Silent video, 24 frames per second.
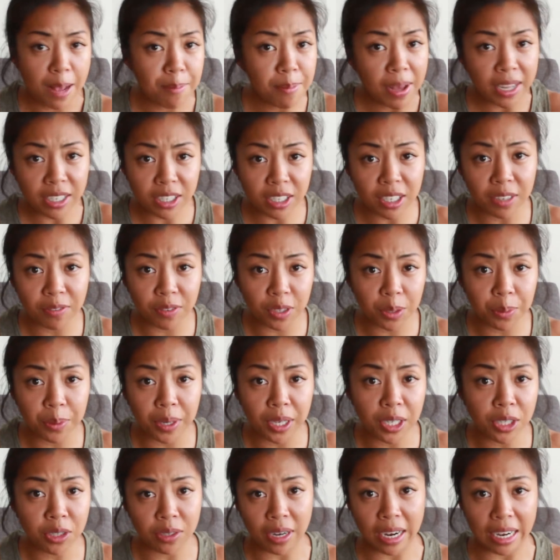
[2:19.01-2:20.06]
Imagine if you
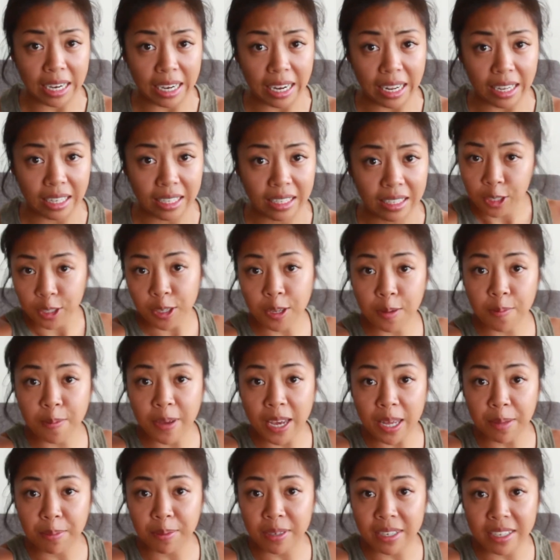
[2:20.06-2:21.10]
were training. You'd be
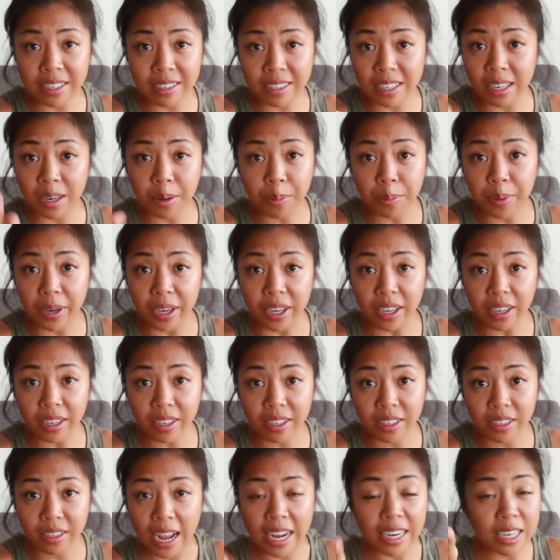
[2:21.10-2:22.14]
able to sit at work
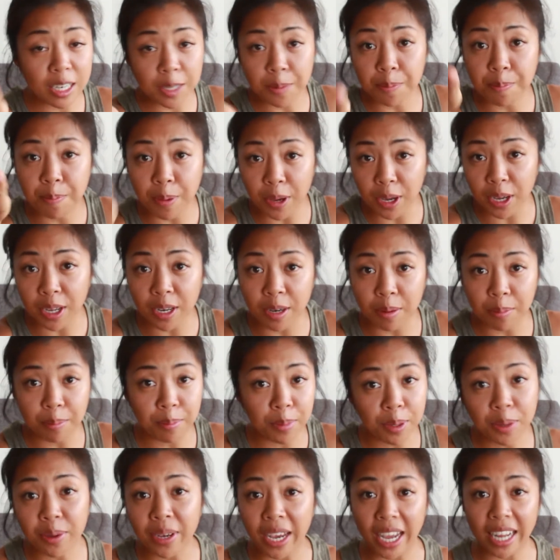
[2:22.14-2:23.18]
and just burn
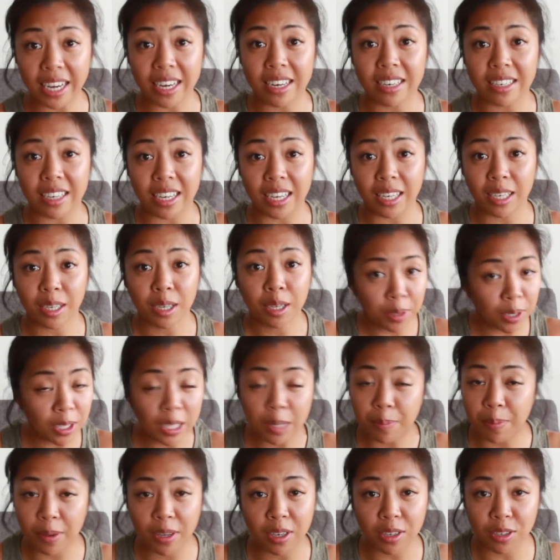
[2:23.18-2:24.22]
more energy
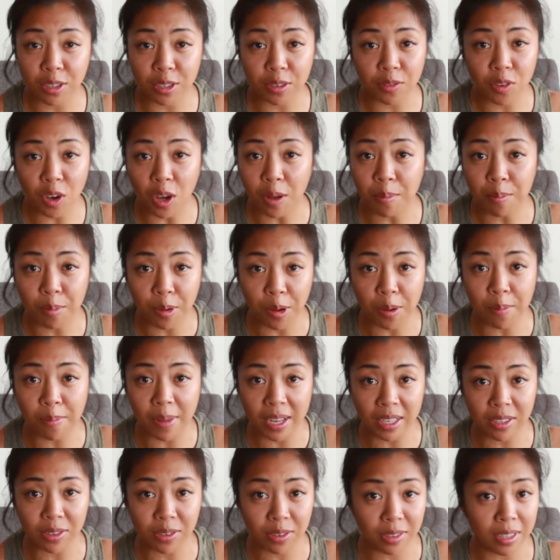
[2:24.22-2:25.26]
purely because you've got more
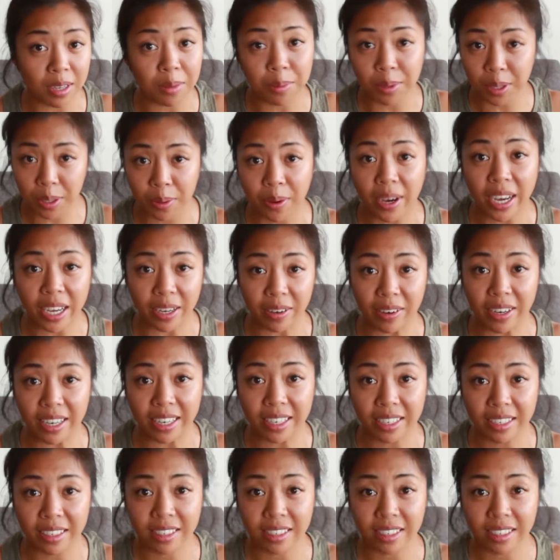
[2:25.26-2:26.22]
muscles that require it.